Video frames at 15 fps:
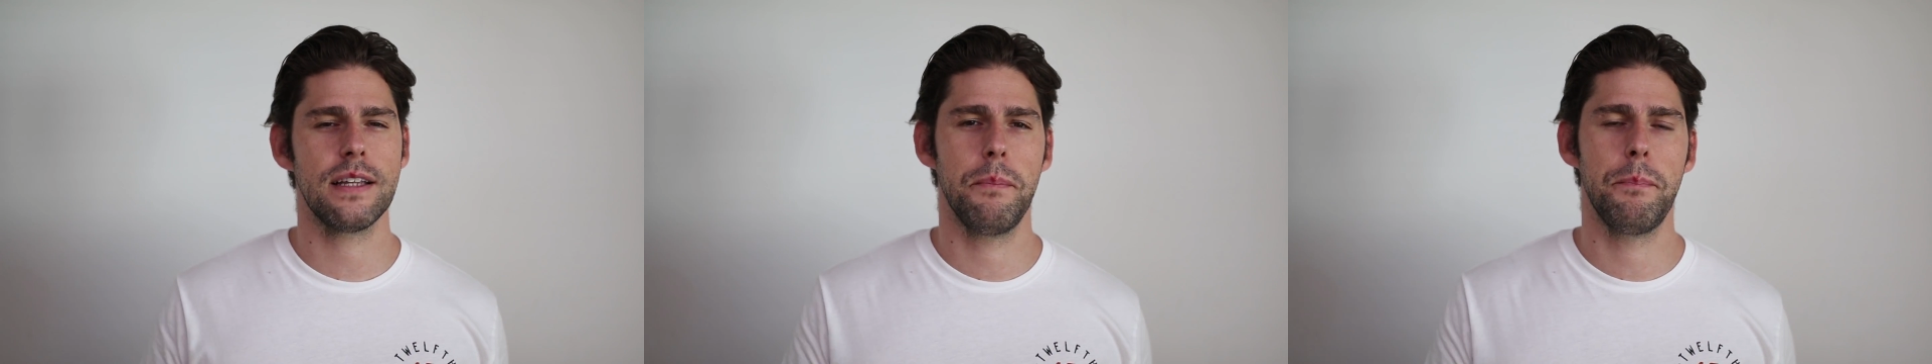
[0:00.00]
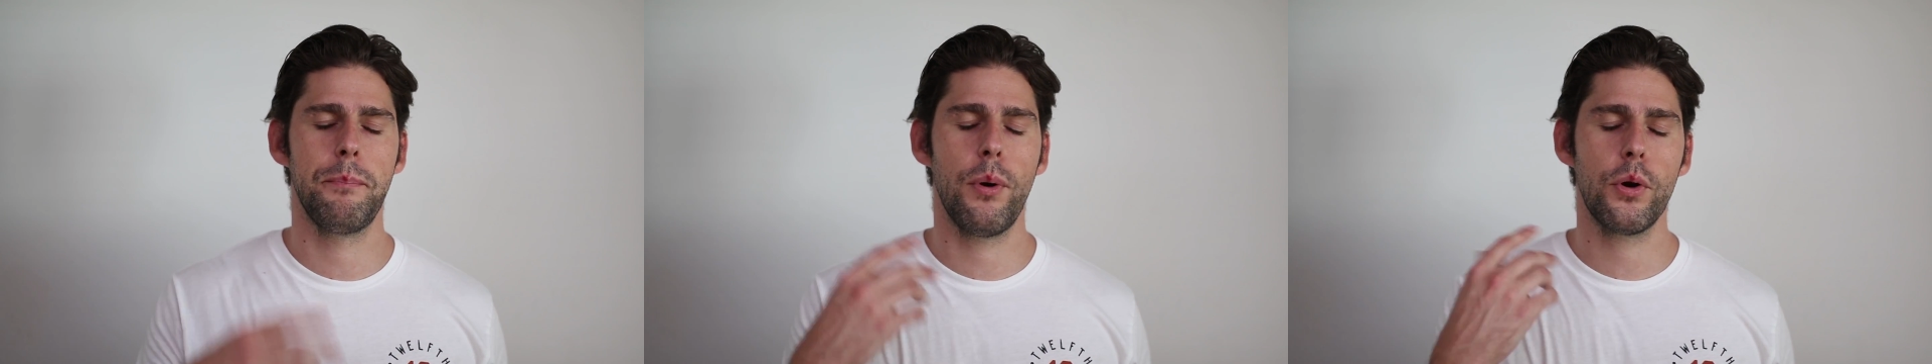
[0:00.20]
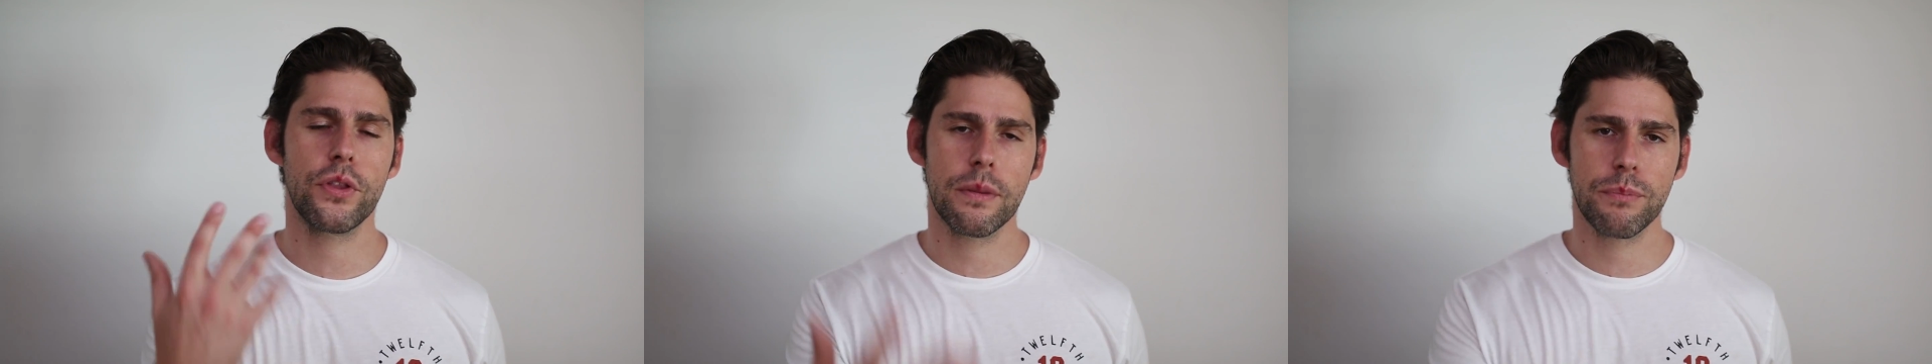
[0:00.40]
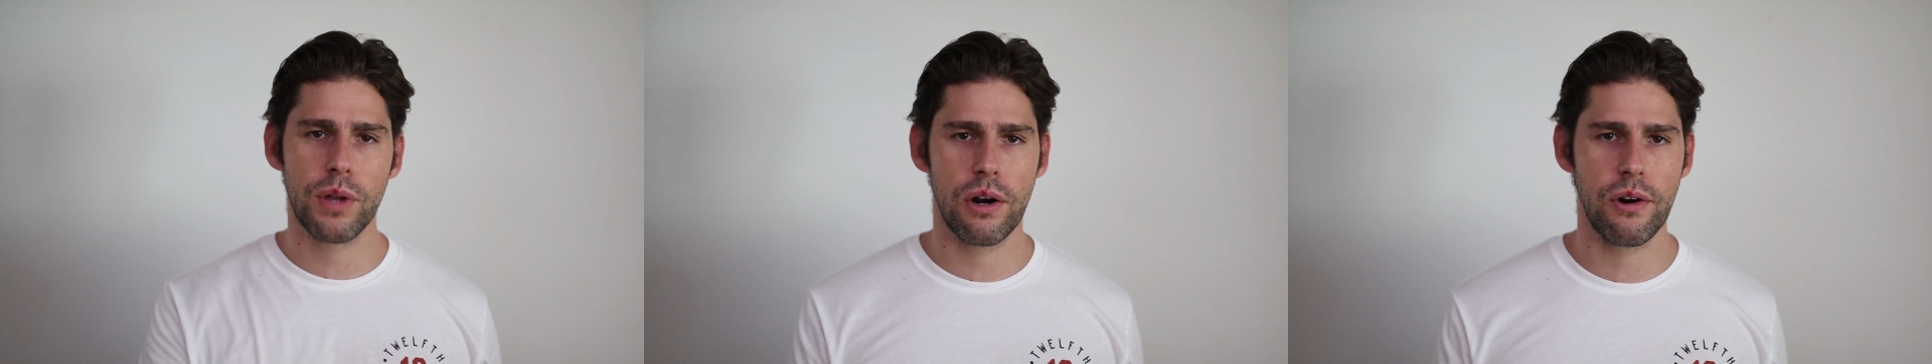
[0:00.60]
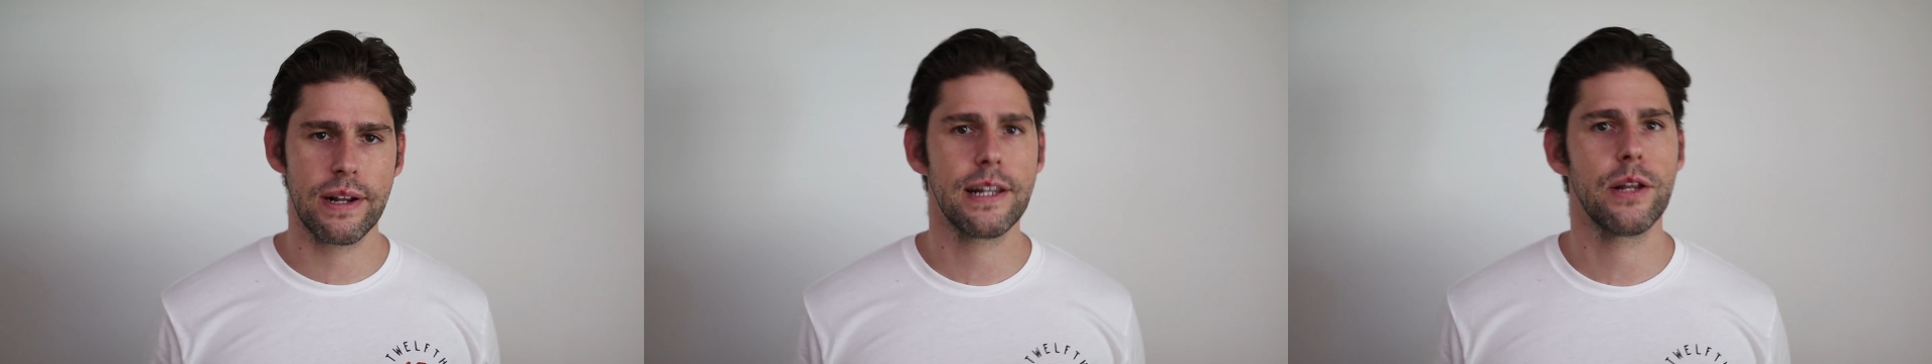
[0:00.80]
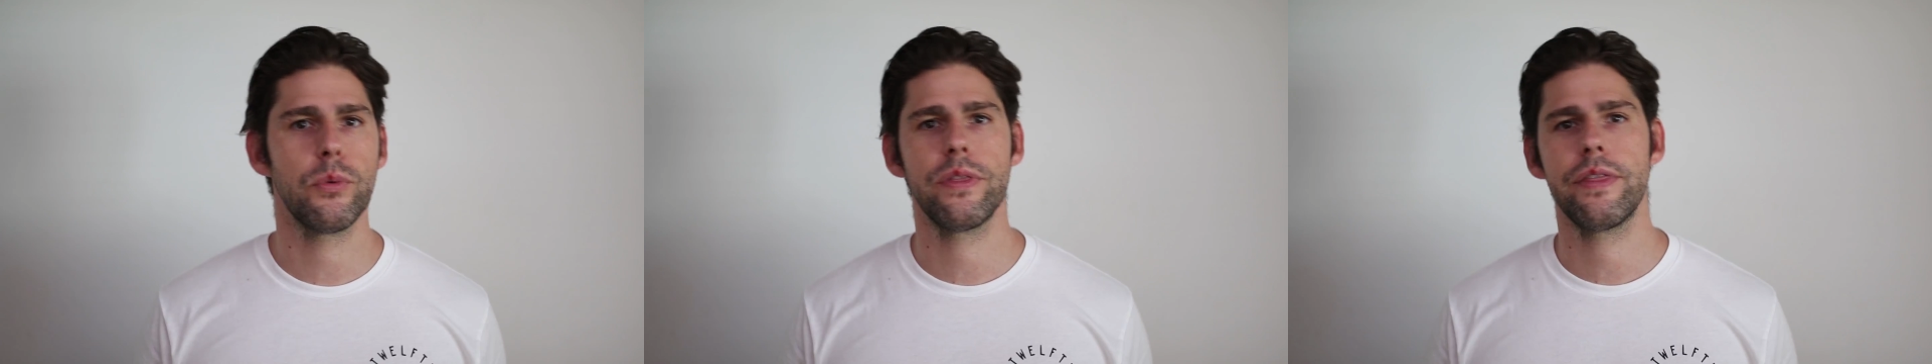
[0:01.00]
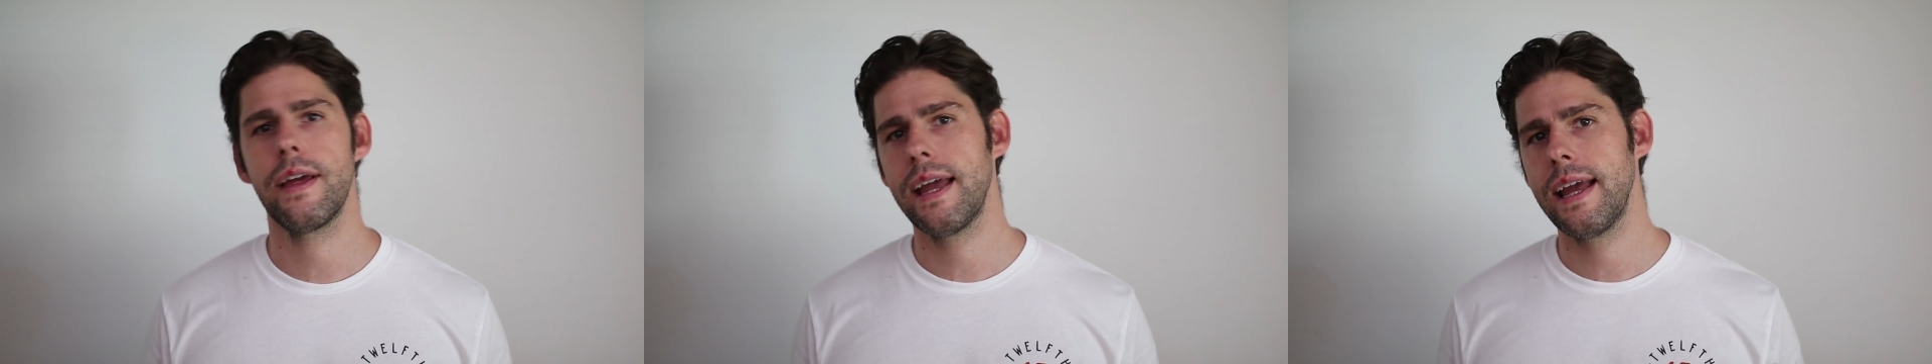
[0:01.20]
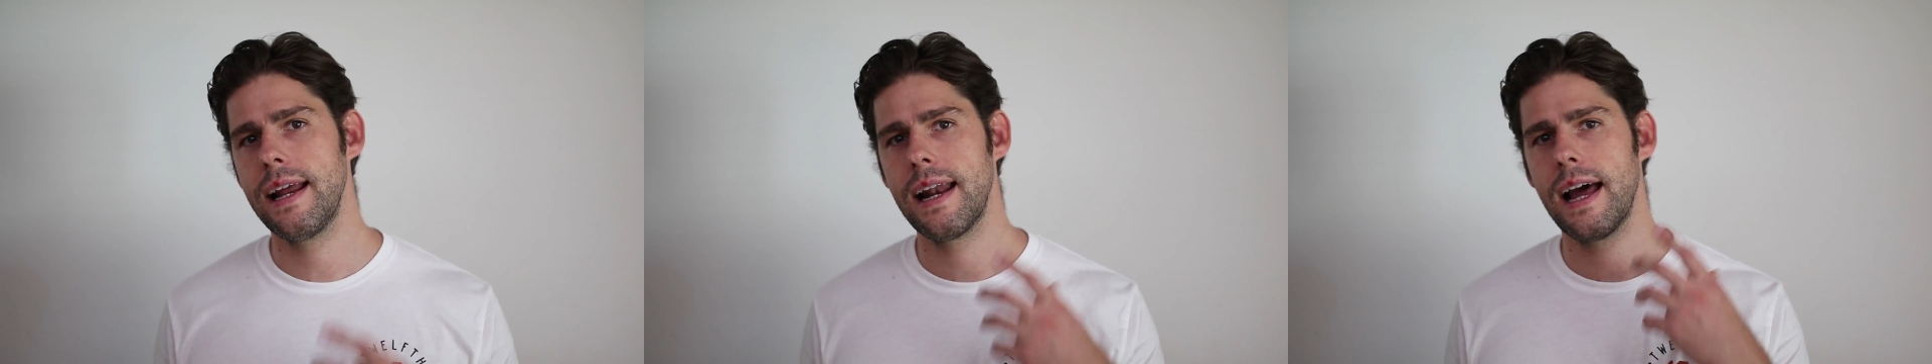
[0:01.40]
and book them directly with the
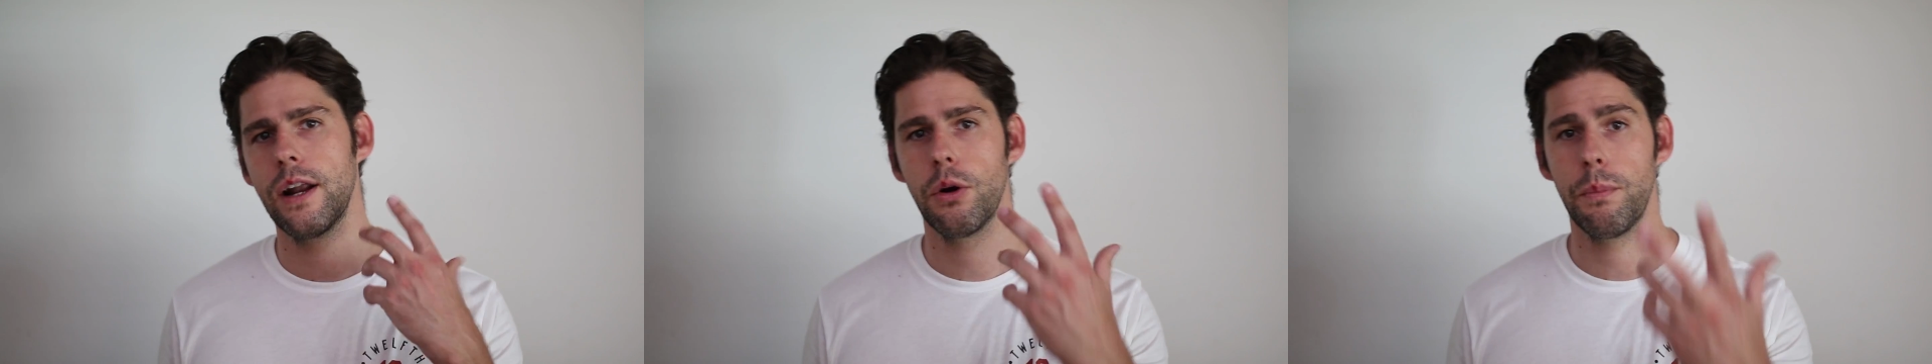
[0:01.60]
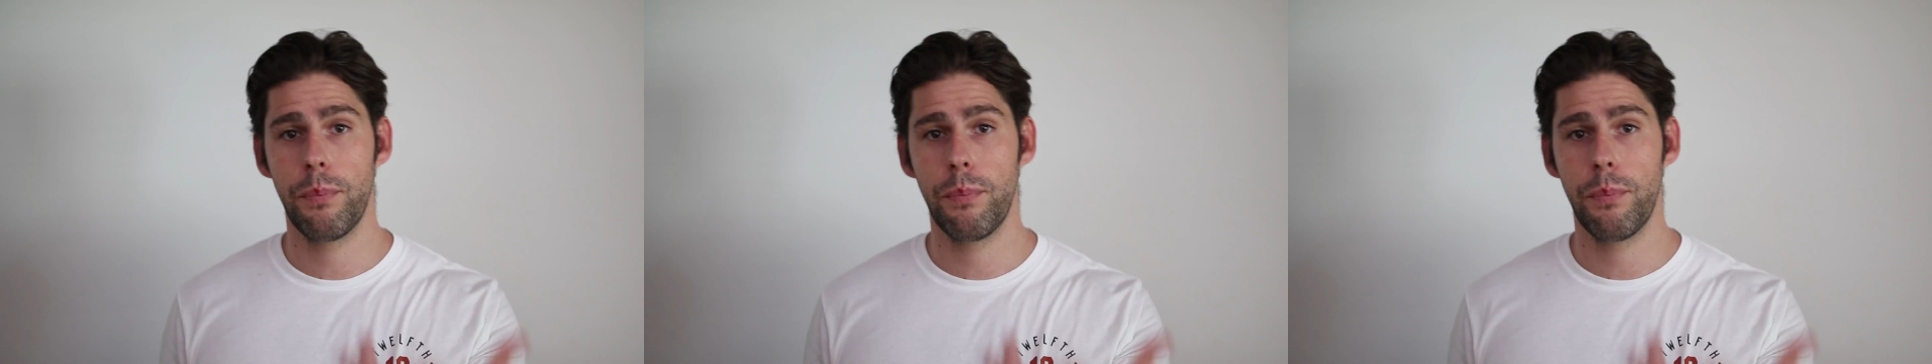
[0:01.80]
airline or